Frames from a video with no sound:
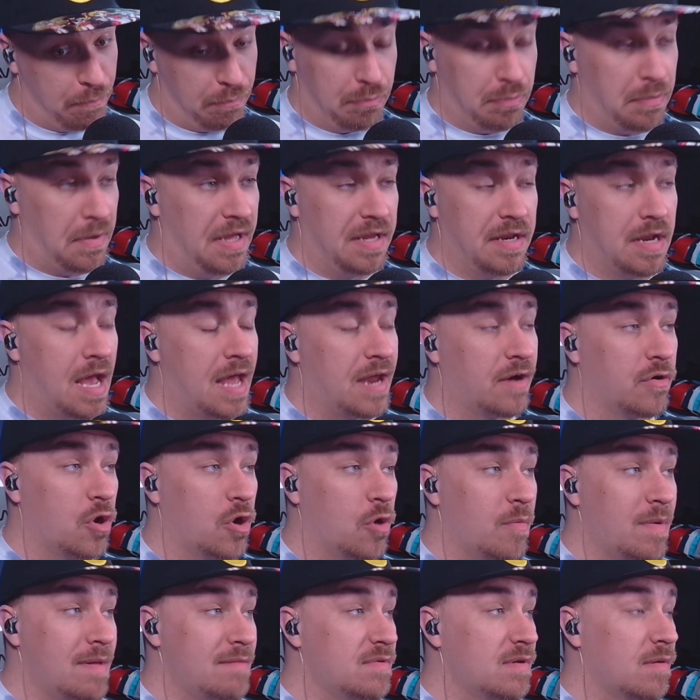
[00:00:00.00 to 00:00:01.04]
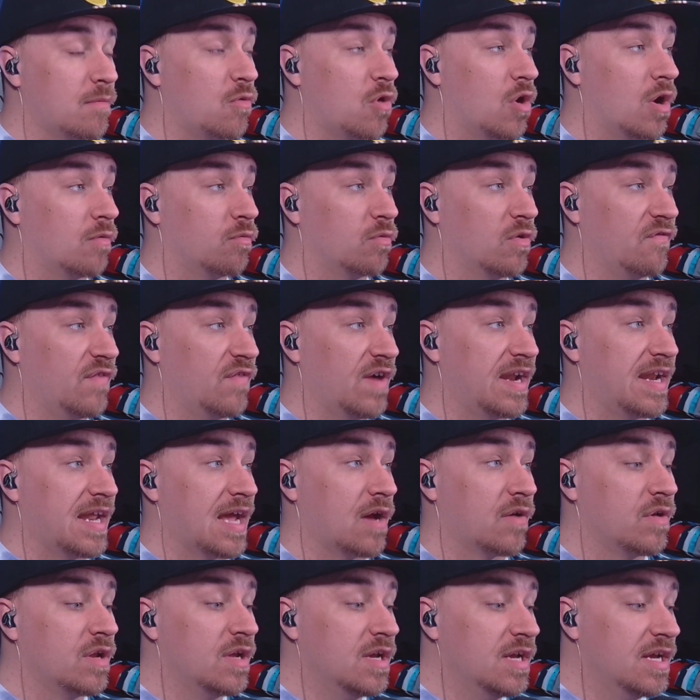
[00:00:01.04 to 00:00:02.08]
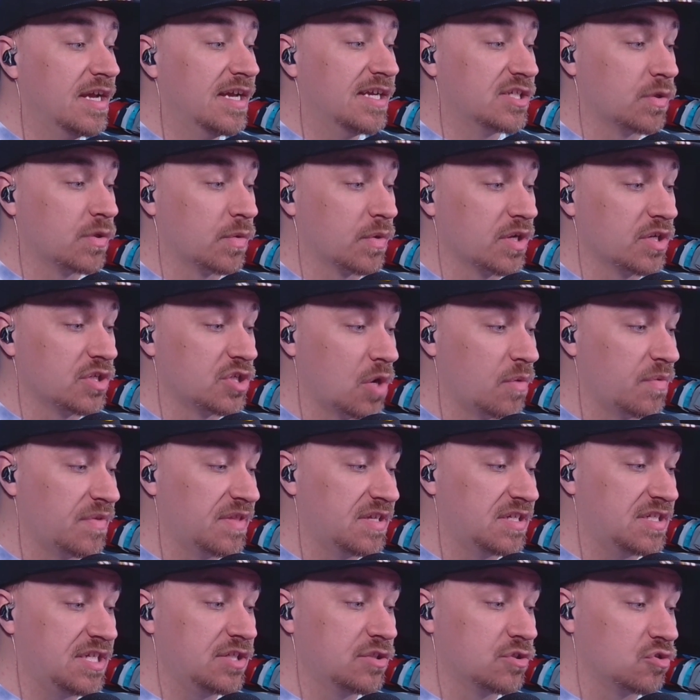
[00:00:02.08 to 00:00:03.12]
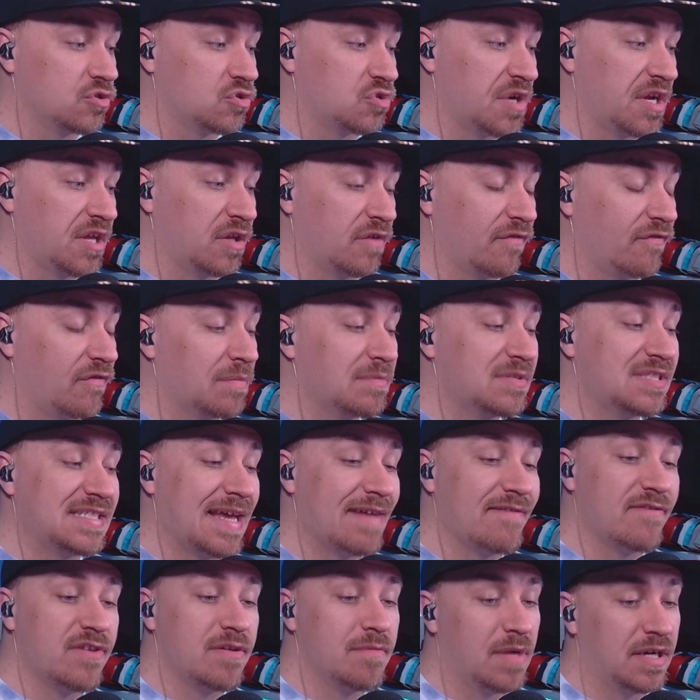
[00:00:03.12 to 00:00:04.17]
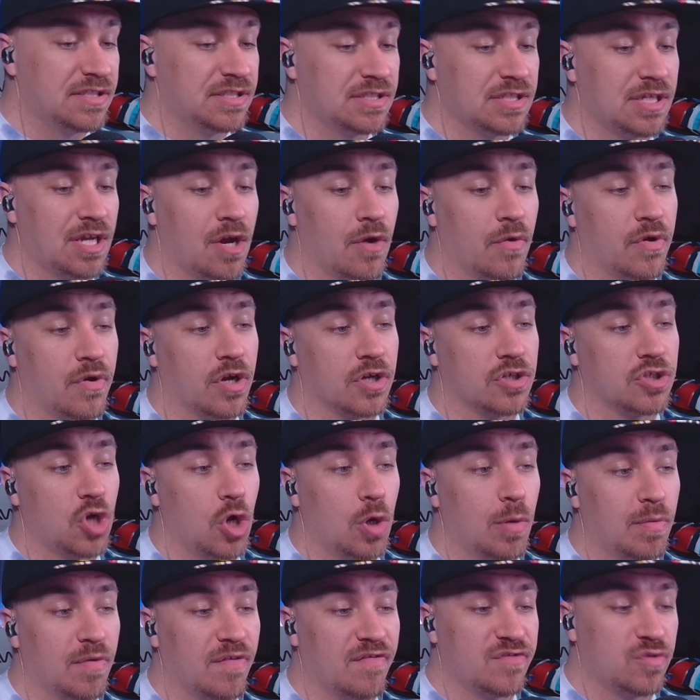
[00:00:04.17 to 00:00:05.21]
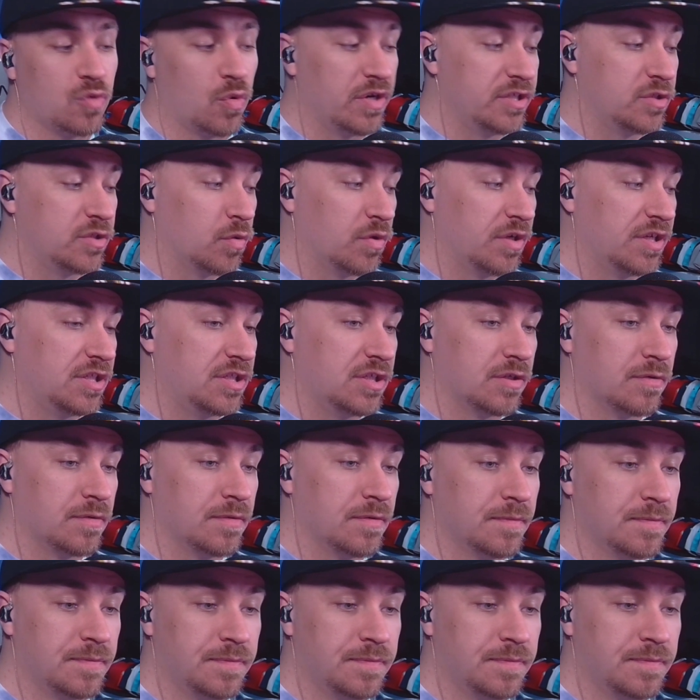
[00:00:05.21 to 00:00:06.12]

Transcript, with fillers: but I don't know. Maybe I'm wrong. We'll find out. So we're going to start with a teaser trailer from seven months ago in October of 2022.